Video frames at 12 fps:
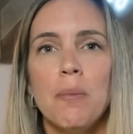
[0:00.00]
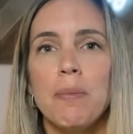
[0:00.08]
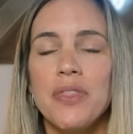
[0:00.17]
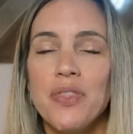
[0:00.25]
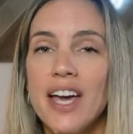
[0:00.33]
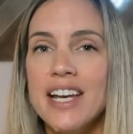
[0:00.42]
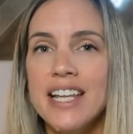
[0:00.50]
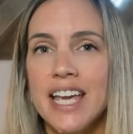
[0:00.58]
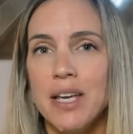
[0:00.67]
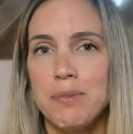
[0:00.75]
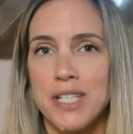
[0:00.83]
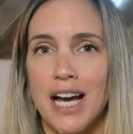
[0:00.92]
But then
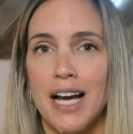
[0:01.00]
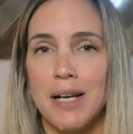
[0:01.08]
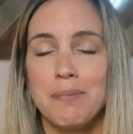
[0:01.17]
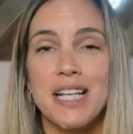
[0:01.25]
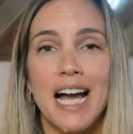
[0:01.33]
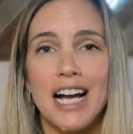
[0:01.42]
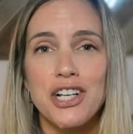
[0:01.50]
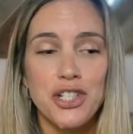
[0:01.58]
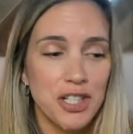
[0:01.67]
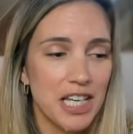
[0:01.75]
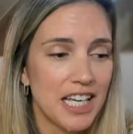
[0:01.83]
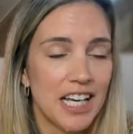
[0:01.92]
came time to
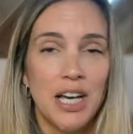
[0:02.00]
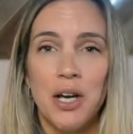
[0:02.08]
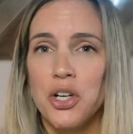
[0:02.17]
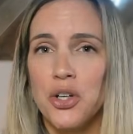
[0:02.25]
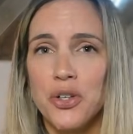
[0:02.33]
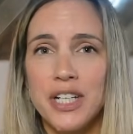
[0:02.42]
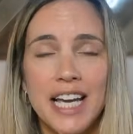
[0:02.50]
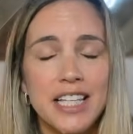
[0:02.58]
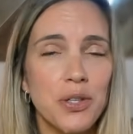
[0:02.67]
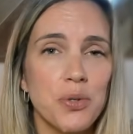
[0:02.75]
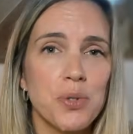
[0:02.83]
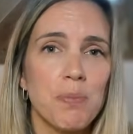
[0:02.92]
actually
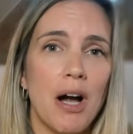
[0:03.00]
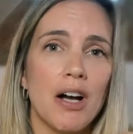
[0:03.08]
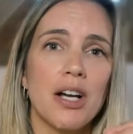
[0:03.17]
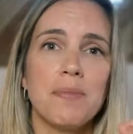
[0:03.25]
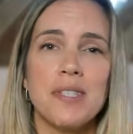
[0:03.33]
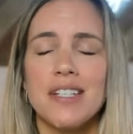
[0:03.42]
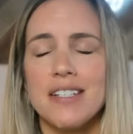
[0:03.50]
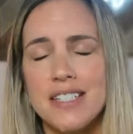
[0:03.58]
create those mockups,